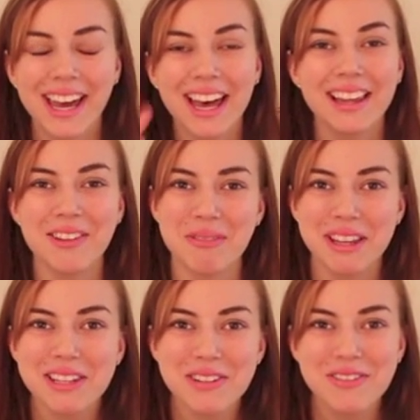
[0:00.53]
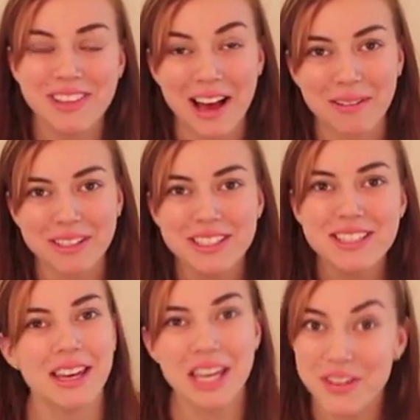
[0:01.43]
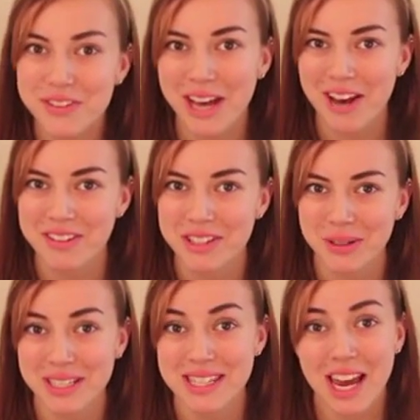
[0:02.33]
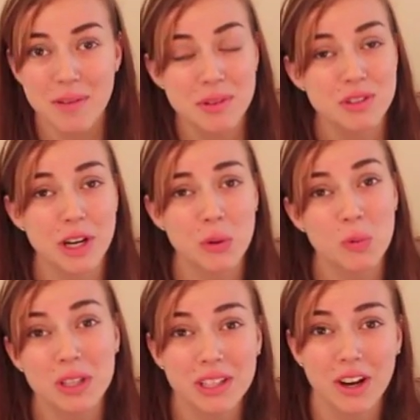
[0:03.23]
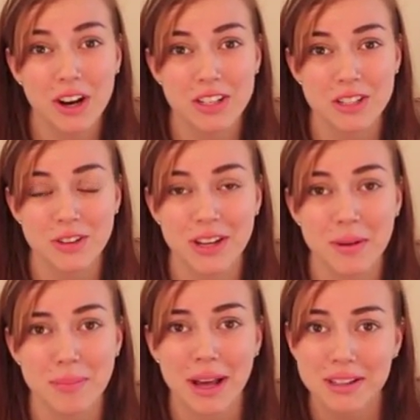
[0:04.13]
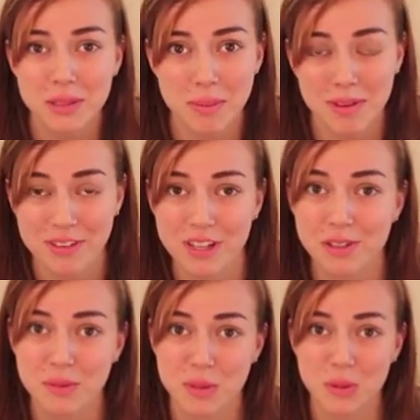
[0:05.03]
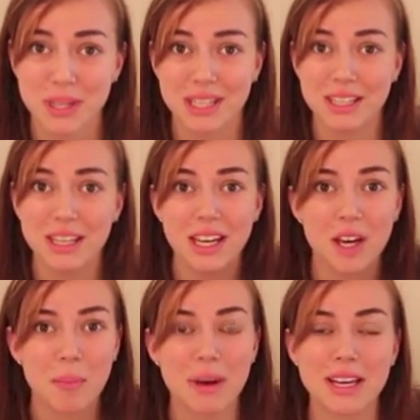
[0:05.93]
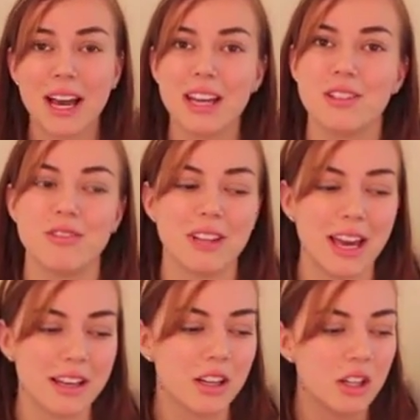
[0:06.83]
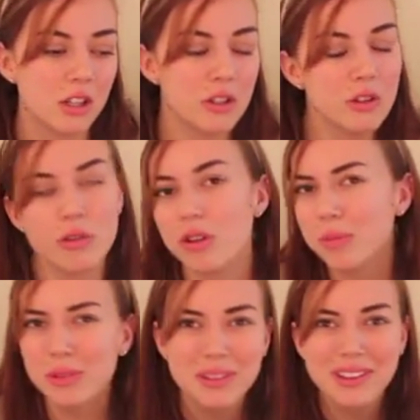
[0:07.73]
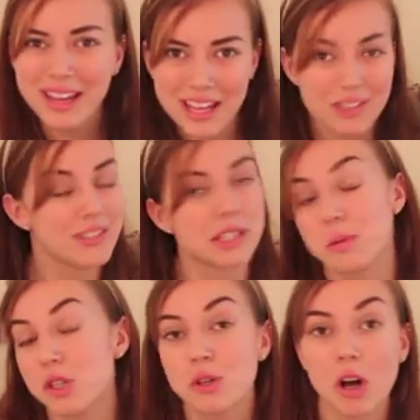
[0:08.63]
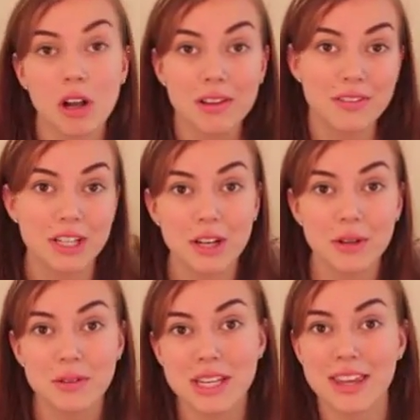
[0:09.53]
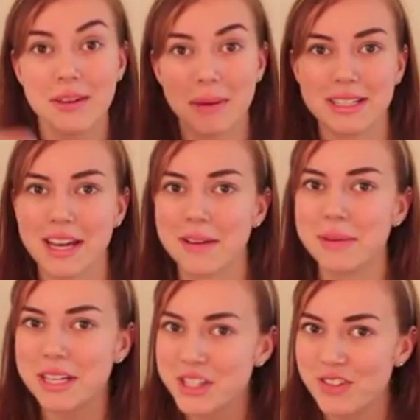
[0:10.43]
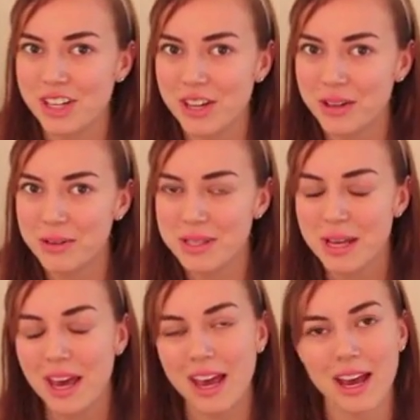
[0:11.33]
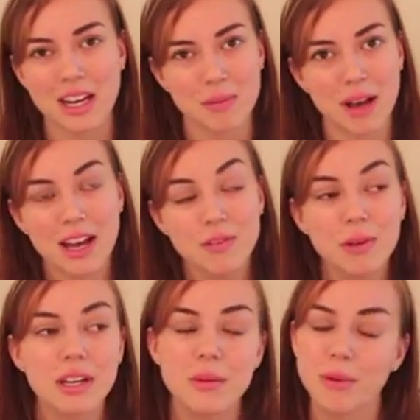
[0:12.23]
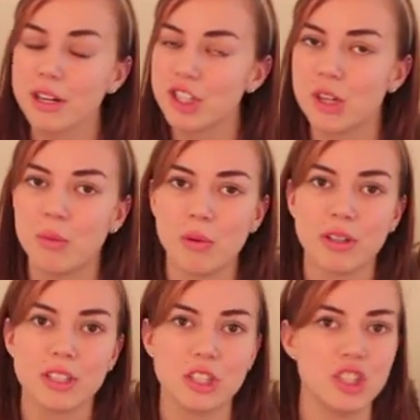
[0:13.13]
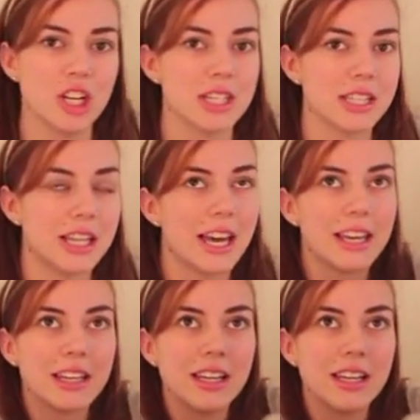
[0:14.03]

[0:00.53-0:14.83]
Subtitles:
Hello my little flowers. If you haven't noticed, I've been trying really hard to create a balance of my videos between my kind of like normal life, if that's what you call it, videos, and then my diabetes videos. And I'm kind of wanting to branch out more into just Elise